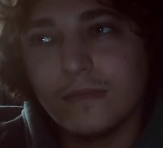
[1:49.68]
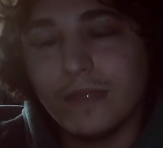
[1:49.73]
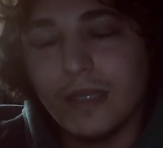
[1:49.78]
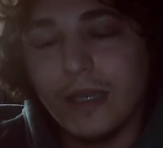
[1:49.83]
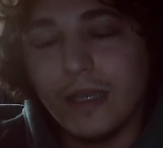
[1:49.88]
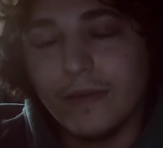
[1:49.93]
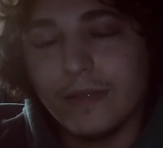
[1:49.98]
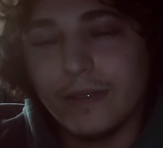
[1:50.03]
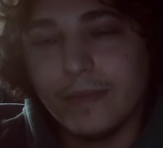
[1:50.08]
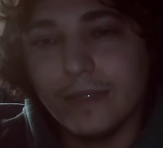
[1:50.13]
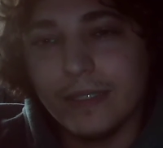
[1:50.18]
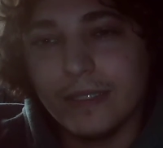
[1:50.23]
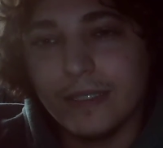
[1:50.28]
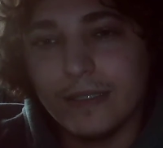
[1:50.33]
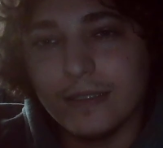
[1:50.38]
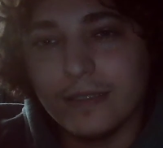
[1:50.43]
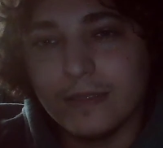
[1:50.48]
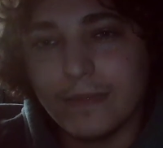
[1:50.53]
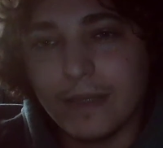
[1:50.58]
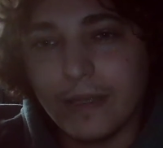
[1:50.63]
I want to be
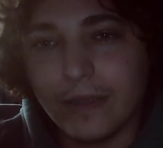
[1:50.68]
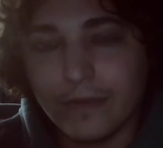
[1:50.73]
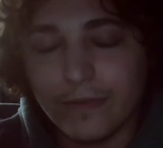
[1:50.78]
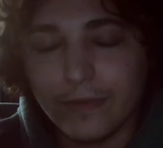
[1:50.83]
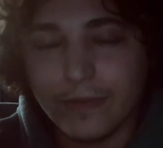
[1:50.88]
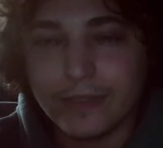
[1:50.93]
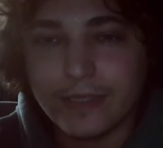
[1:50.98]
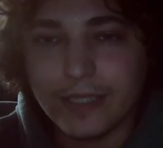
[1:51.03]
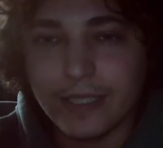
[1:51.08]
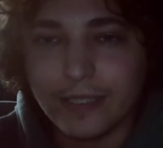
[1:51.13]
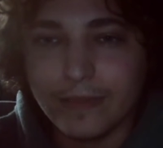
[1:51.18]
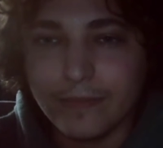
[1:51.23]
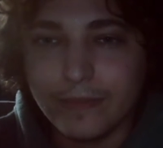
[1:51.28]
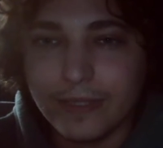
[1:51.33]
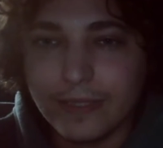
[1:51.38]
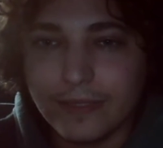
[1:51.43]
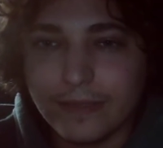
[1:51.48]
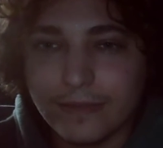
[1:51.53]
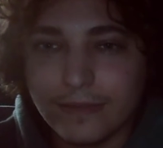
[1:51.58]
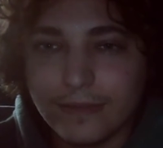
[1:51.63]
as powerful as I can
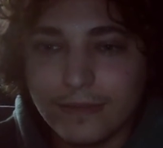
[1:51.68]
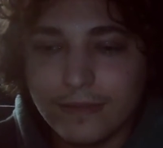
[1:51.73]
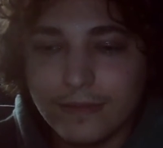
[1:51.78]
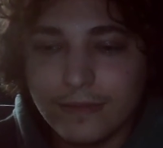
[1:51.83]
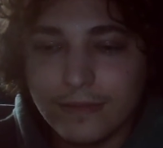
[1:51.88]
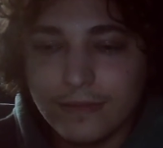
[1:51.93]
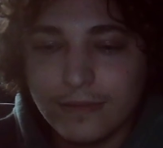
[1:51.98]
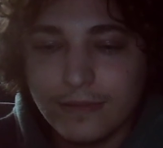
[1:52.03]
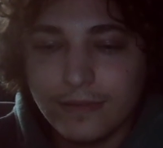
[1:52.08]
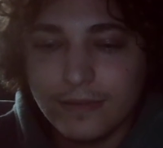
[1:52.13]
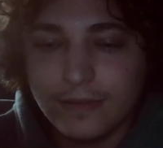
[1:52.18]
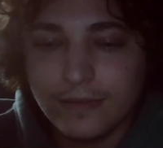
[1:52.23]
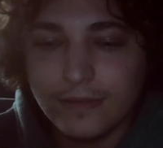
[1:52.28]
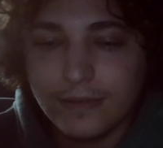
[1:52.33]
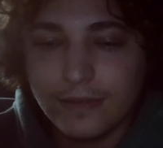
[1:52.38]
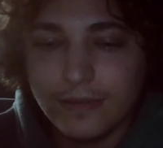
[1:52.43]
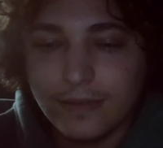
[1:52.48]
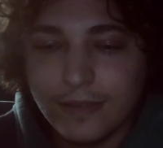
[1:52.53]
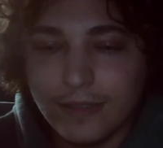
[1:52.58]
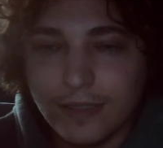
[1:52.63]
be,
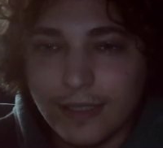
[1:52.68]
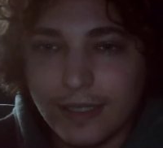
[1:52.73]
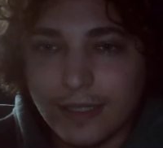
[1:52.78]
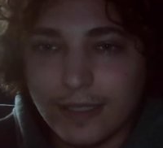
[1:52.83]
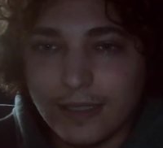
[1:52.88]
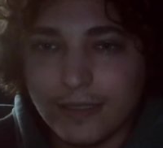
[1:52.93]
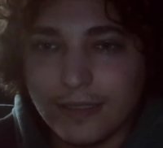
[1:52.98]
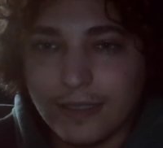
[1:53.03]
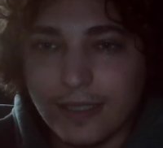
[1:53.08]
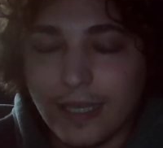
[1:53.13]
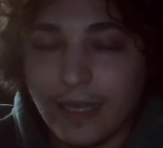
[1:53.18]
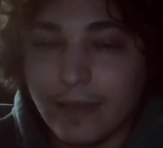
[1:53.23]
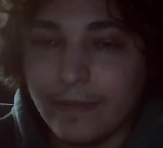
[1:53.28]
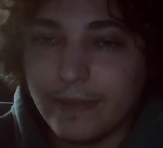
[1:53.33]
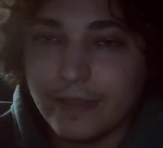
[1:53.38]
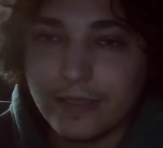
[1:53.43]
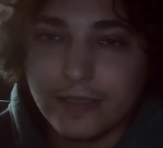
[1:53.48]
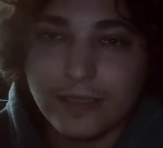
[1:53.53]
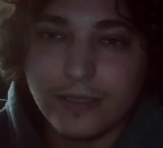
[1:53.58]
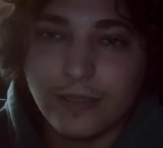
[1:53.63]
and it
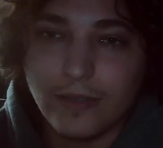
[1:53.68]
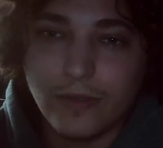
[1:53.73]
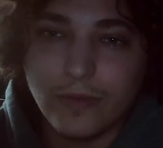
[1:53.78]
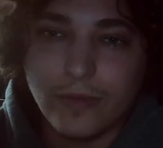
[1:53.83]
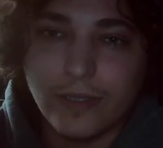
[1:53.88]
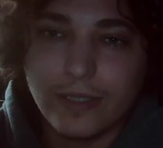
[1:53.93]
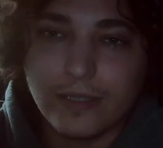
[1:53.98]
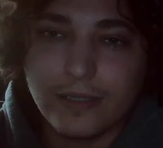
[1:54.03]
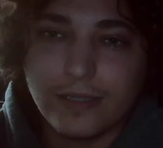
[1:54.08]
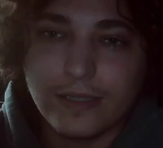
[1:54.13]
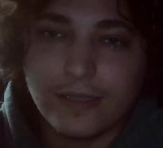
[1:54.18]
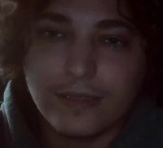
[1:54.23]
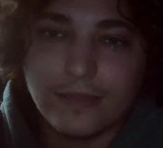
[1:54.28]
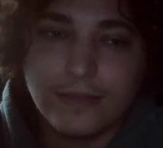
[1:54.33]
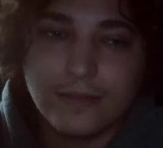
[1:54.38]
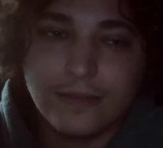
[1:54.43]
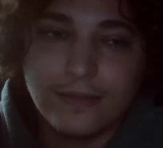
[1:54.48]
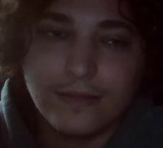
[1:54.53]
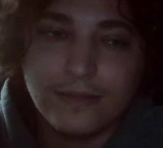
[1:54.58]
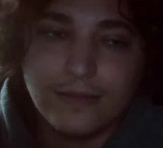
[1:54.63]
happens so quickly.
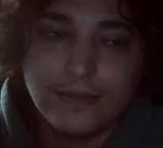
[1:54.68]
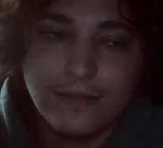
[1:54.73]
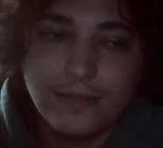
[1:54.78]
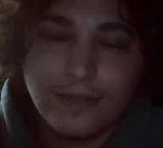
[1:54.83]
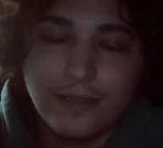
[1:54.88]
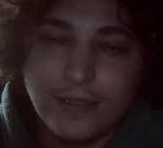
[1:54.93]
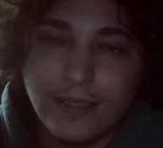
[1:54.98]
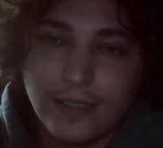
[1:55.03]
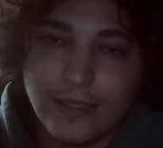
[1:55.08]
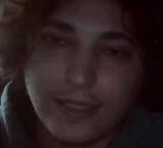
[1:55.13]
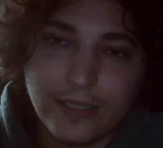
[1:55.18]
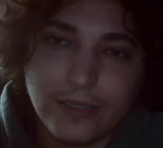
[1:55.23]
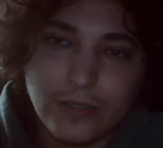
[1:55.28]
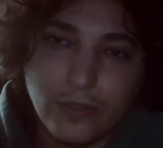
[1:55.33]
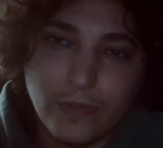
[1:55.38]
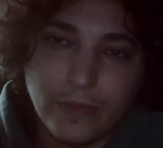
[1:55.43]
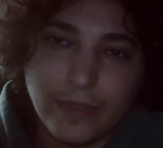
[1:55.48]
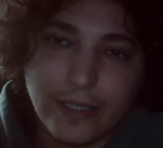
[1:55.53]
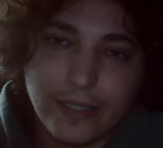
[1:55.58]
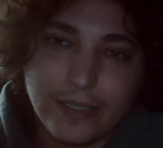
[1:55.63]
In like 2
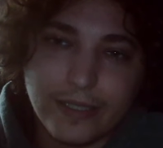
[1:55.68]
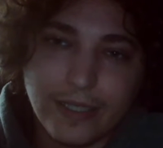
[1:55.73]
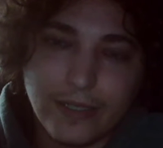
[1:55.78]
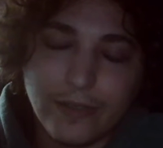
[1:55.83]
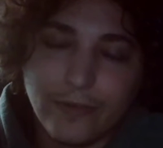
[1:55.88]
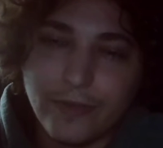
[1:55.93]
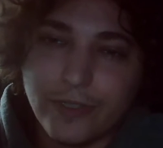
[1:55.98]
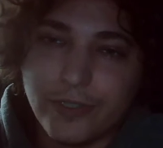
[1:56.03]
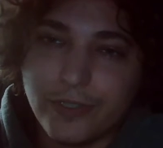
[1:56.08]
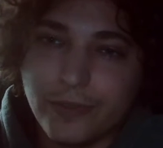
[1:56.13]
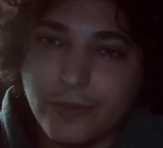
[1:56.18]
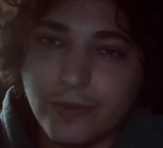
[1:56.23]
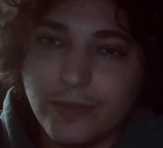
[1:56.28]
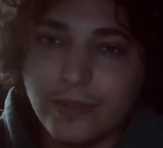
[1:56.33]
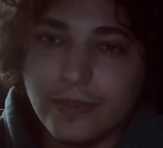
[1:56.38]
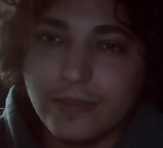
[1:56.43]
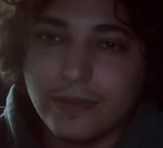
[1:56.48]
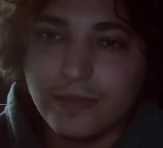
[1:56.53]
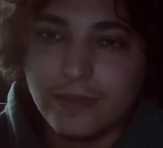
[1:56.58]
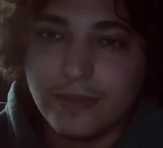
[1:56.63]
minutes at a
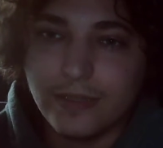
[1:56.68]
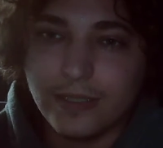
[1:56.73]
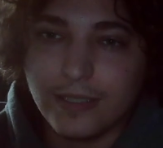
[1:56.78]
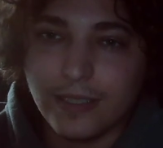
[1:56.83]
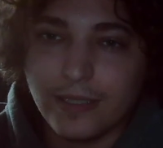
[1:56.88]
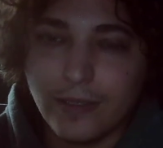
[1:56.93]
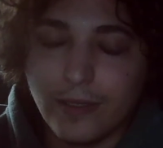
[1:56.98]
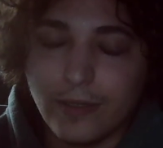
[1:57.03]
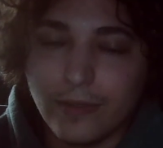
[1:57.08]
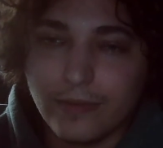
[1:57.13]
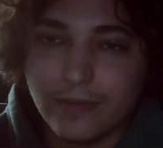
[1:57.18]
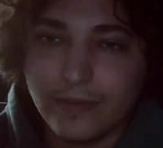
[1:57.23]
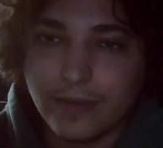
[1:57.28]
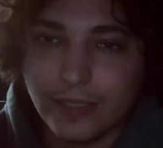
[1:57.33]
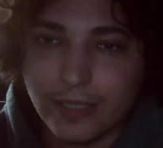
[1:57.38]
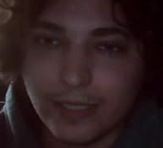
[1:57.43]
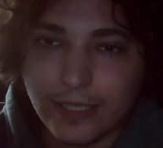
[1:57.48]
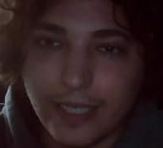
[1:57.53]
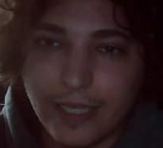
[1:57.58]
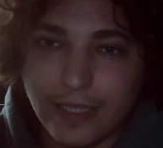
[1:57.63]
ritual, it's like, oh, I
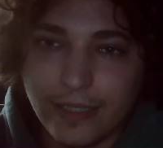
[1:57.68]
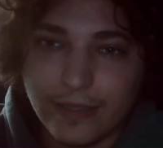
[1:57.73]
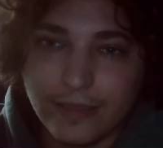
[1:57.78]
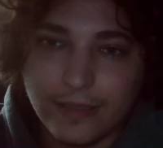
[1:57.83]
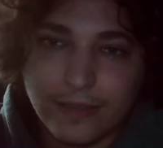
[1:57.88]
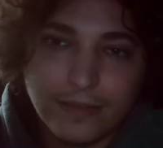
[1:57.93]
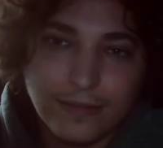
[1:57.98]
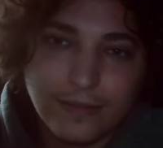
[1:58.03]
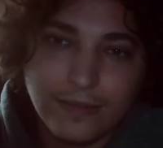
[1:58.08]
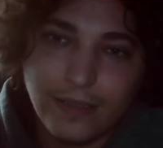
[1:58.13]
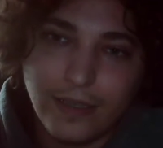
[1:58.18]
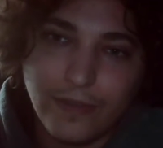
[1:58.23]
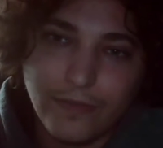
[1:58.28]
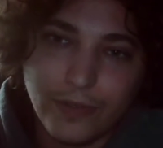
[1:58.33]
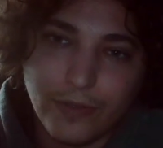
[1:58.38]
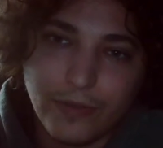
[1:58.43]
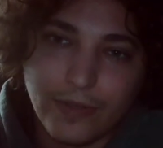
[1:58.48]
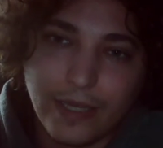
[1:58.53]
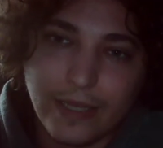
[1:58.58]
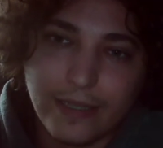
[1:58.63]
just gained a
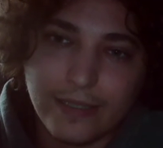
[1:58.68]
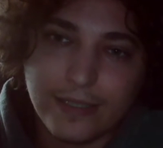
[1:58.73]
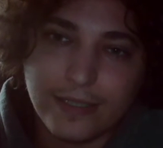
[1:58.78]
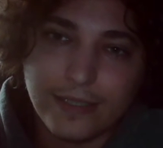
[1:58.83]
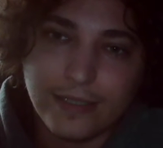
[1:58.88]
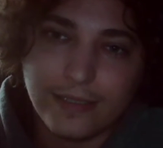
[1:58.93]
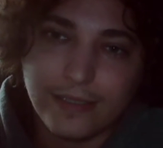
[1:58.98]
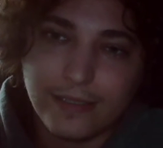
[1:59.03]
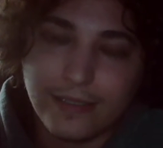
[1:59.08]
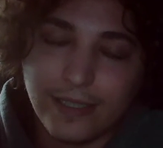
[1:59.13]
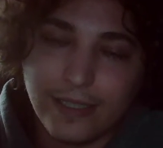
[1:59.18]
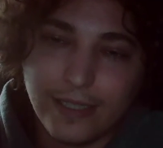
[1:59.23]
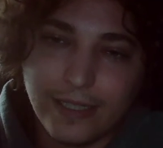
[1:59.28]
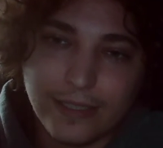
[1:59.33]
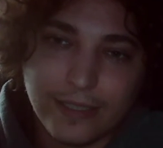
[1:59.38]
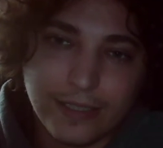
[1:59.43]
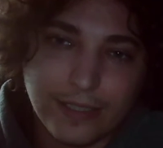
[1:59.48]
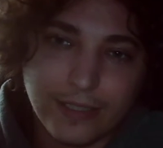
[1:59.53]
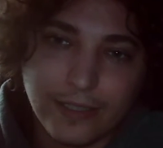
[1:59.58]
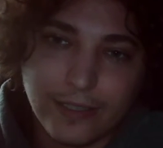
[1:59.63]
few thousand, and I
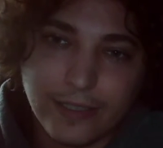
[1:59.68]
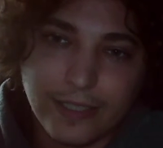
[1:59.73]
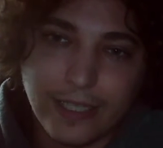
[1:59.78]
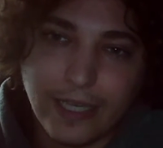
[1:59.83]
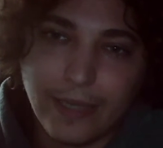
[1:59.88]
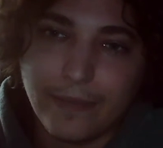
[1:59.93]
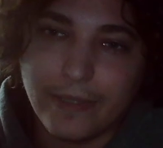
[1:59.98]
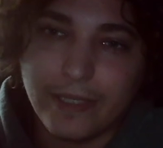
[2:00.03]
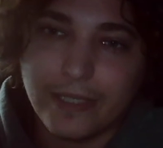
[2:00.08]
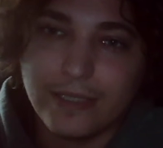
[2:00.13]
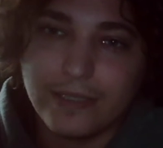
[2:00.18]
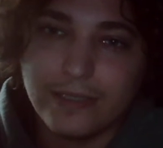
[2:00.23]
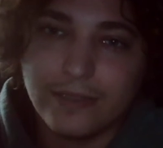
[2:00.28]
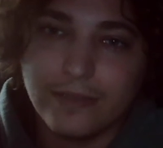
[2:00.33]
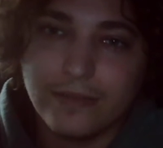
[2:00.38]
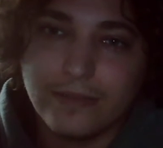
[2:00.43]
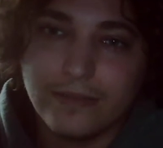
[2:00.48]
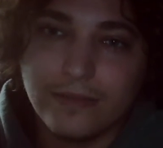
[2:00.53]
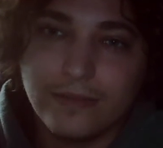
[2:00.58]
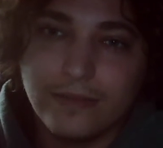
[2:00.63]
just started tapping into